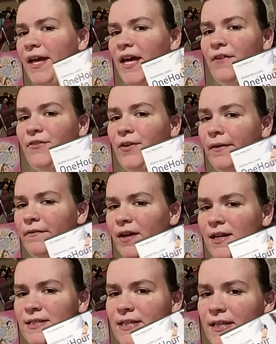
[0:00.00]
If you have
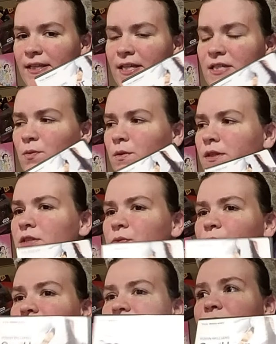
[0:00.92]
not seen this one, this
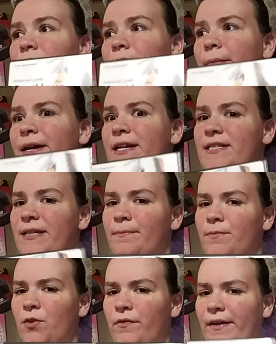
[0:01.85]
one is an amazing
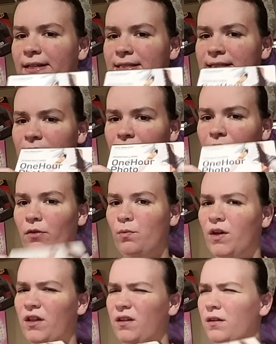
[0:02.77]
movie. It's a
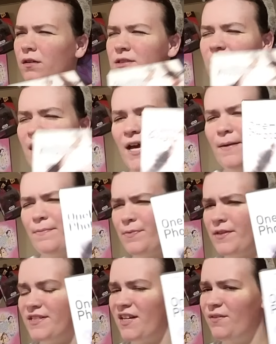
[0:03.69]
thriller type.
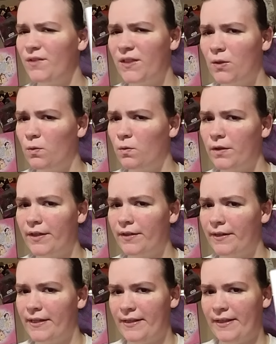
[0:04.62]
It's not really gory or
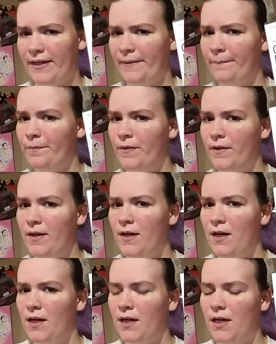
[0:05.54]
anything
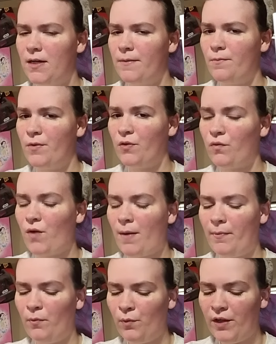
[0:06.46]
um, with
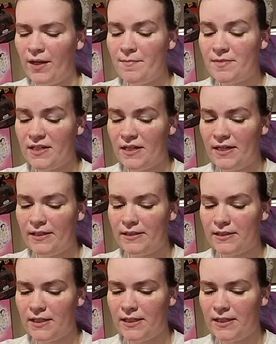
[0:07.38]
Robin Williams in it.